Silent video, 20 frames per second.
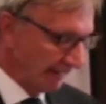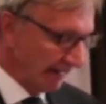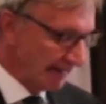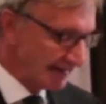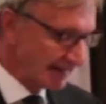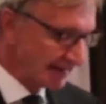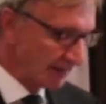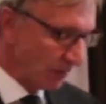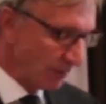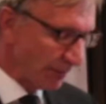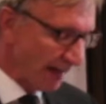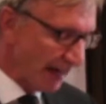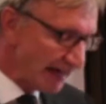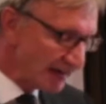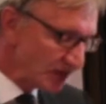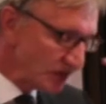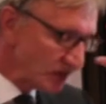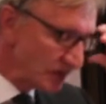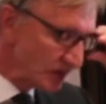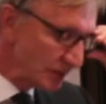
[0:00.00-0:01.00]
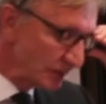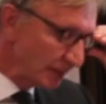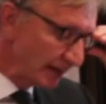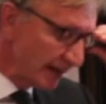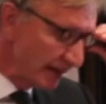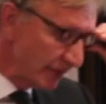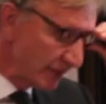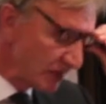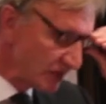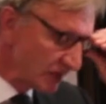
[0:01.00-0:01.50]
And so pastors
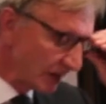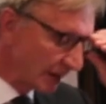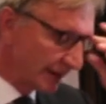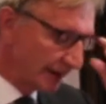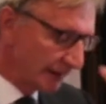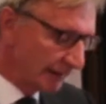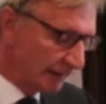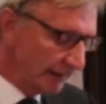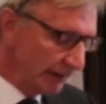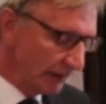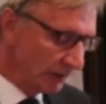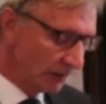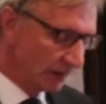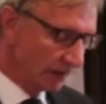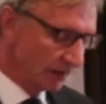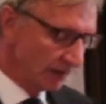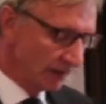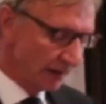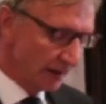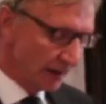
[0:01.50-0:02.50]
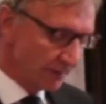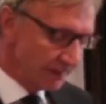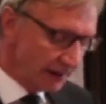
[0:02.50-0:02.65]
believe there's a clear